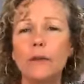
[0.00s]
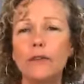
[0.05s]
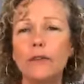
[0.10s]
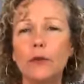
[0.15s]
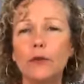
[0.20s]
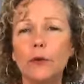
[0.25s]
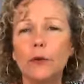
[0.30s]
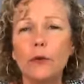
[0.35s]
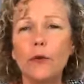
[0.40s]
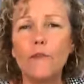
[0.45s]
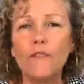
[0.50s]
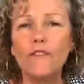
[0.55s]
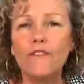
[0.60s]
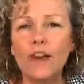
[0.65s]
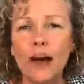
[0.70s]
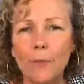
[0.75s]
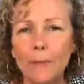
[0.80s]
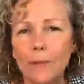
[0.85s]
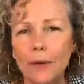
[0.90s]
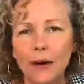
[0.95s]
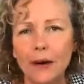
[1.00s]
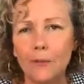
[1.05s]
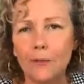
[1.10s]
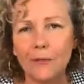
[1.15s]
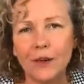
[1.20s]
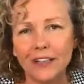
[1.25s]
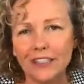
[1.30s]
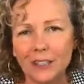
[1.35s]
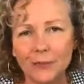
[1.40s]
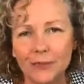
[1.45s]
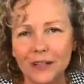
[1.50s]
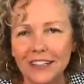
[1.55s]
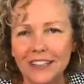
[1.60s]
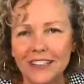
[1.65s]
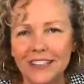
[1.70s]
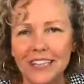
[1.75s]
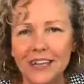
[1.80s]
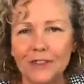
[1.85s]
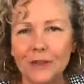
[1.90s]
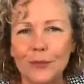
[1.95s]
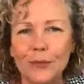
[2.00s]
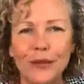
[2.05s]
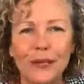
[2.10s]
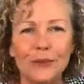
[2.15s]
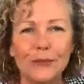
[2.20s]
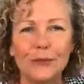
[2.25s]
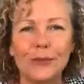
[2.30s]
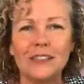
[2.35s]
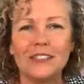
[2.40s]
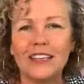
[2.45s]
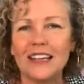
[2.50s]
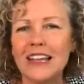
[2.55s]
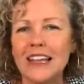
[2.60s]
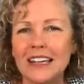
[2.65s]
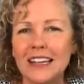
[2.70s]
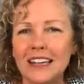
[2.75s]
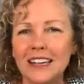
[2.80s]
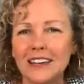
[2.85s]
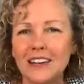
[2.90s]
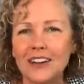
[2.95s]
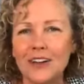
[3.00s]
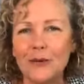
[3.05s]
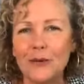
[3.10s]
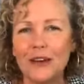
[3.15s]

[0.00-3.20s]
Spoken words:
There were no fat bomb recipes that everybody was eating